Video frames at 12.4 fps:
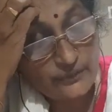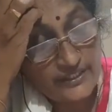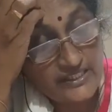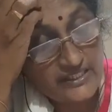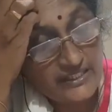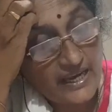you
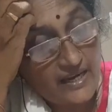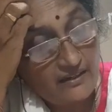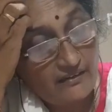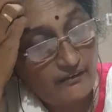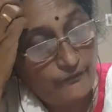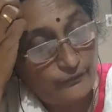a
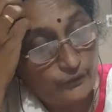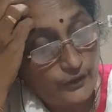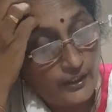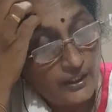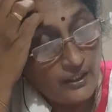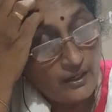scanty
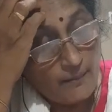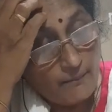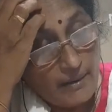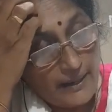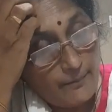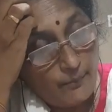food
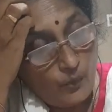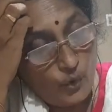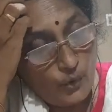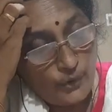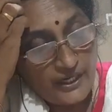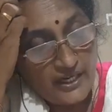by
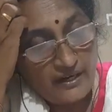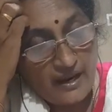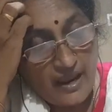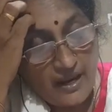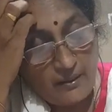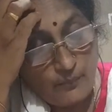boring
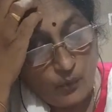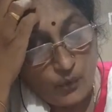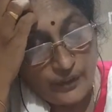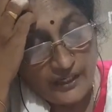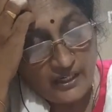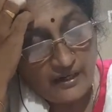and
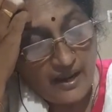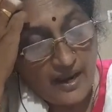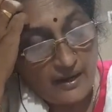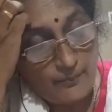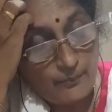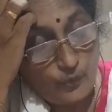boring
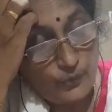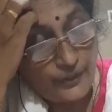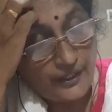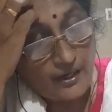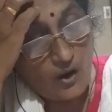and boring